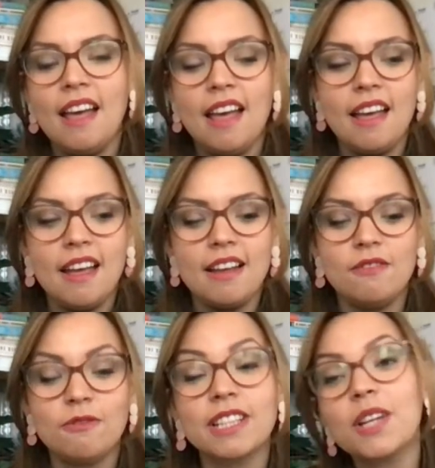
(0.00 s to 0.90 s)

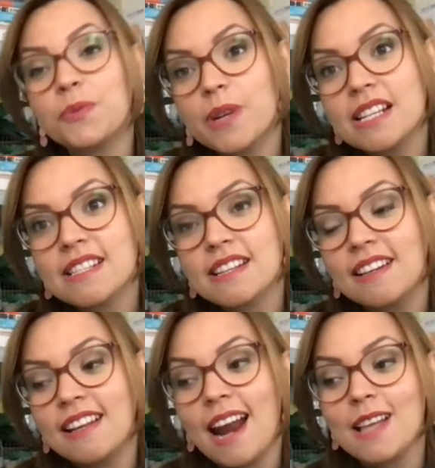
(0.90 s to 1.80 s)
And for that
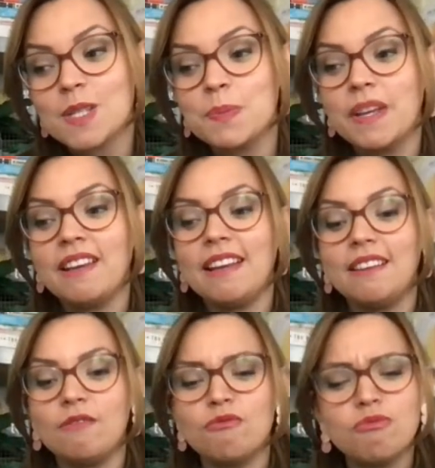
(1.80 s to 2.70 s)
reason, it has
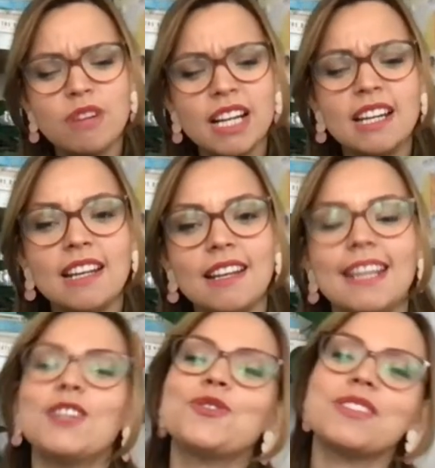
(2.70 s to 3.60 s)
been really
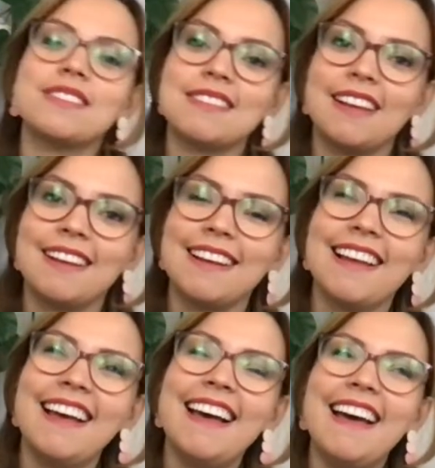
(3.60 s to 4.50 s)
interesting.
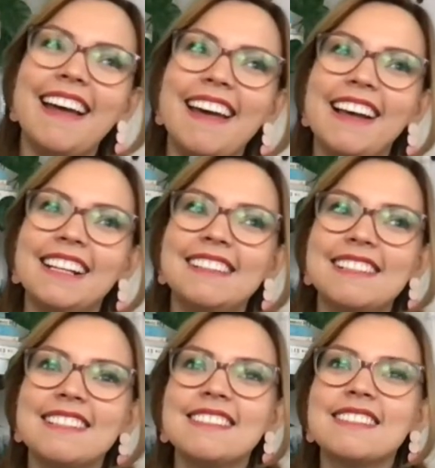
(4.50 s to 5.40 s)

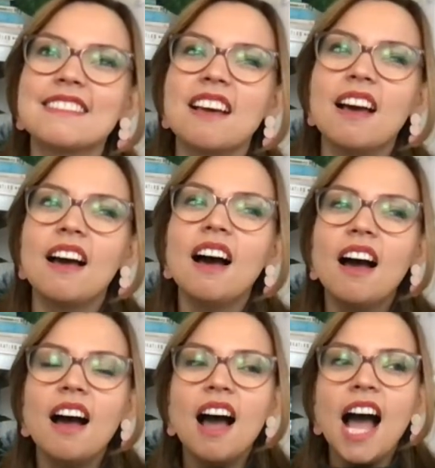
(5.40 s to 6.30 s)
And
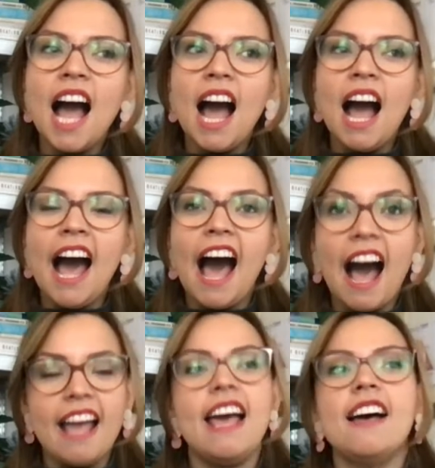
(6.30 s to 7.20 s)

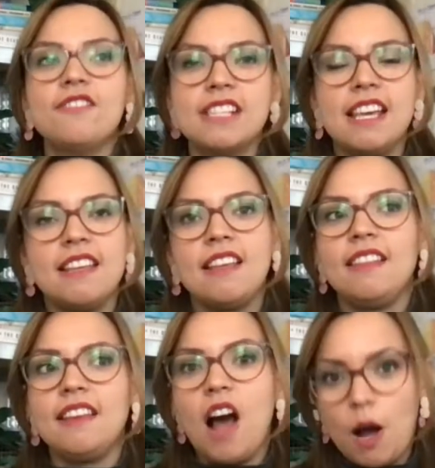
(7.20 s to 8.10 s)
I have
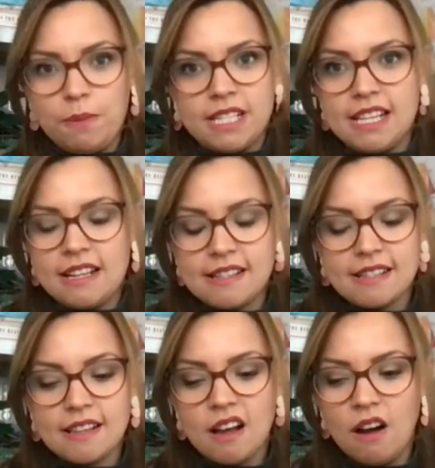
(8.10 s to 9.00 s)
taken the
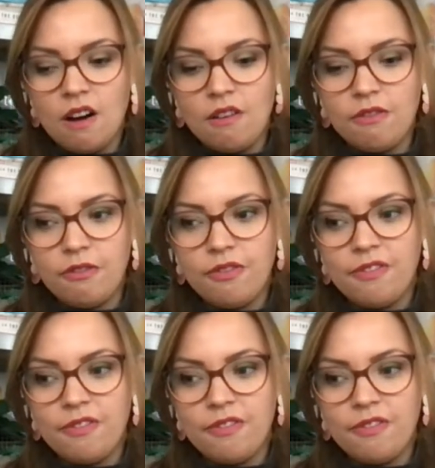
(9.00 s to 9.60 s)
optics of